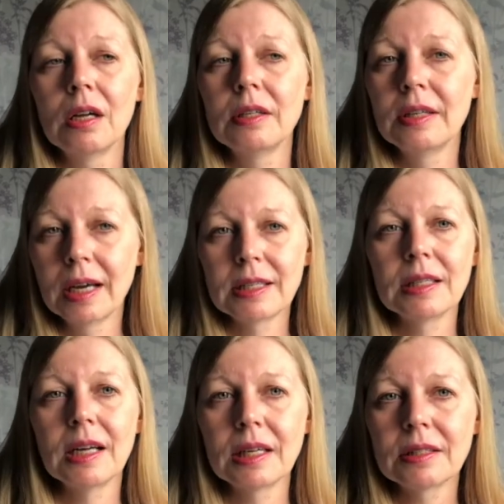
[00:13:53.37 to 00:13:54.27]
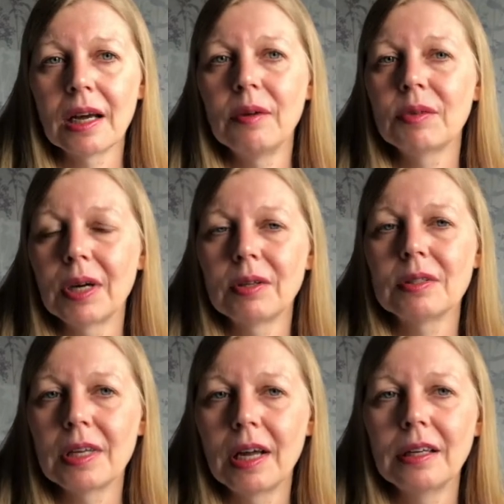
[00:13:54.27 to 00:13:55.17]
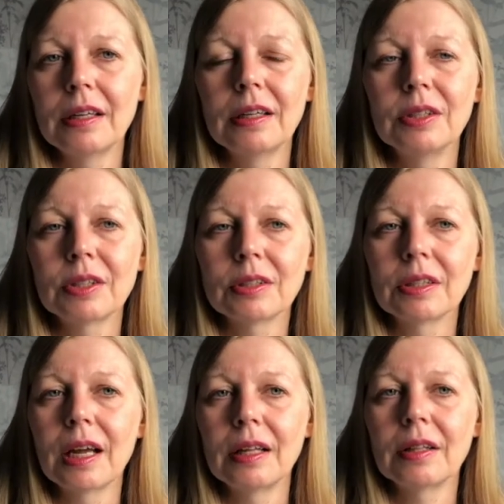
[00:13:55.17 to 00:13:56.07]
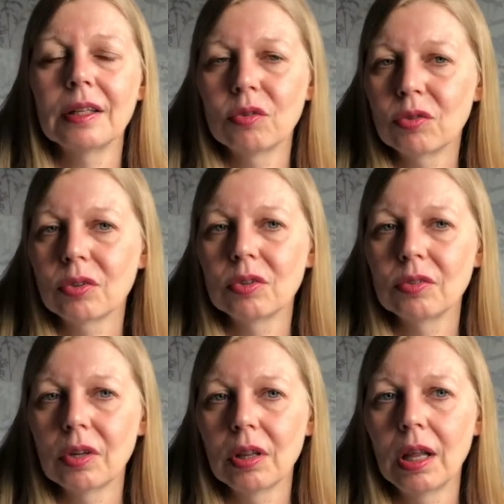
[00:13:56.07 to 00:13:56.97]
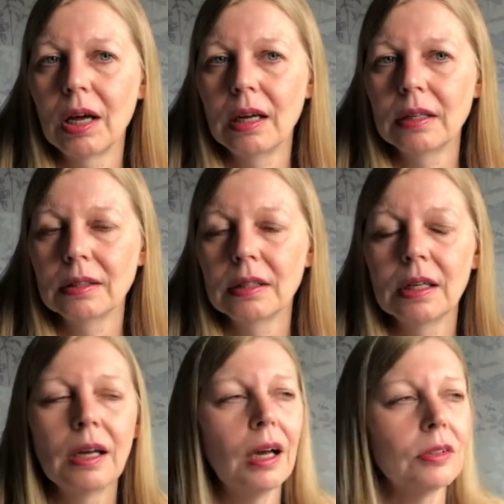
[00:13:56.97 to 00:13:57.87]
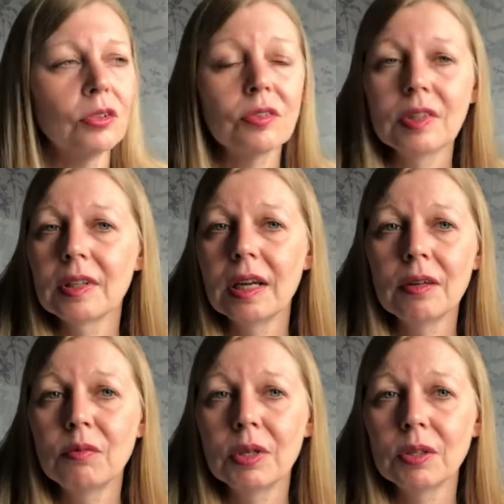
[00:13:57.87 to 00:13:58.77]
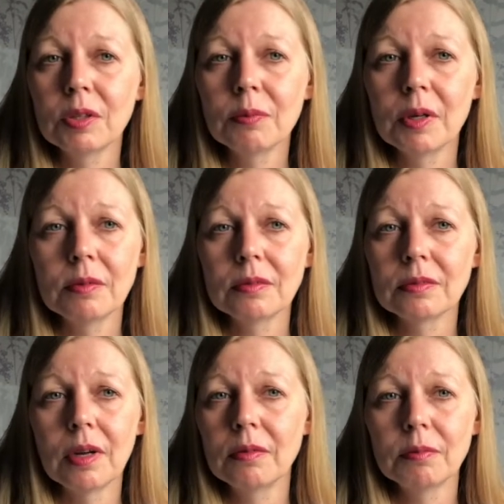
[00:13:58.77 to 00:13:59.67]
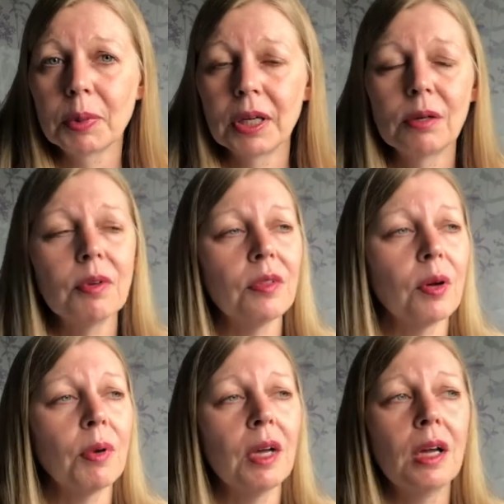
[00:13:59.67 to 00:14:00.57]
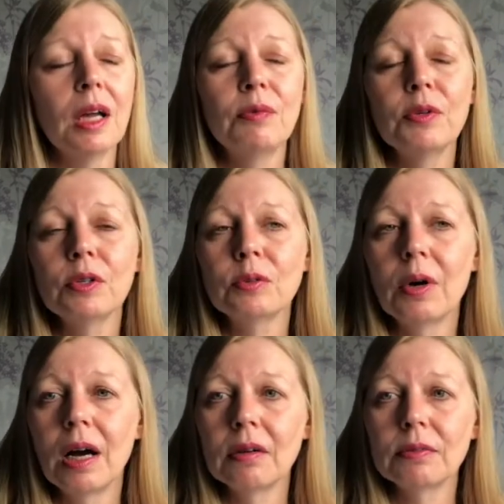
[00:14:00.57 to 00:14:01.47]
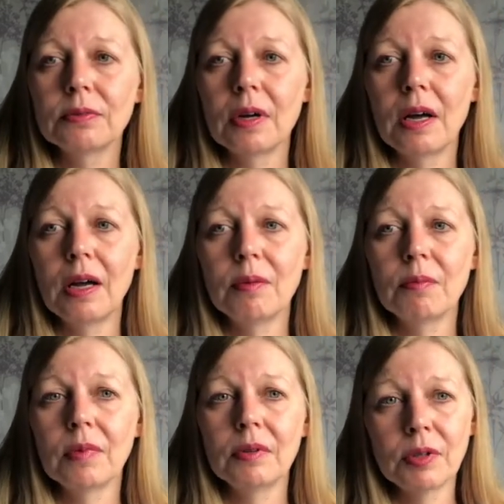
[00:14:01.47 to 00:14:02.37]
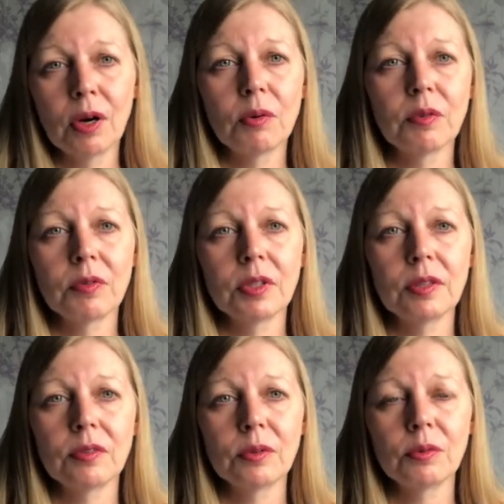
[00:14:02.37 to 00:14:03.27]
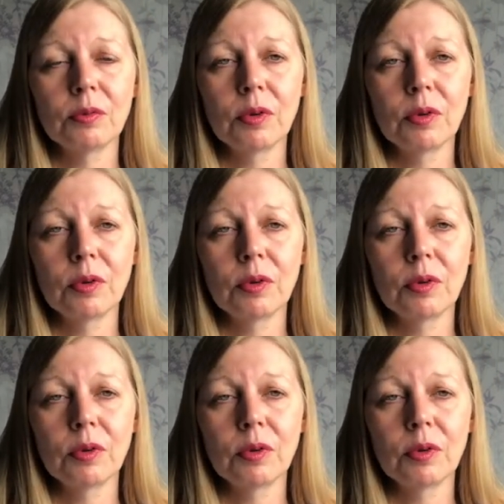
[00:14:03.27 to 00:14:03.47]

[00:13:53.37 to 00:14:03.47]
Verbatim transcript: ninety-nine times out of ten, you can get the instructions online. And just sit there and read them and, and play with them. If you have, um, if you are one of these who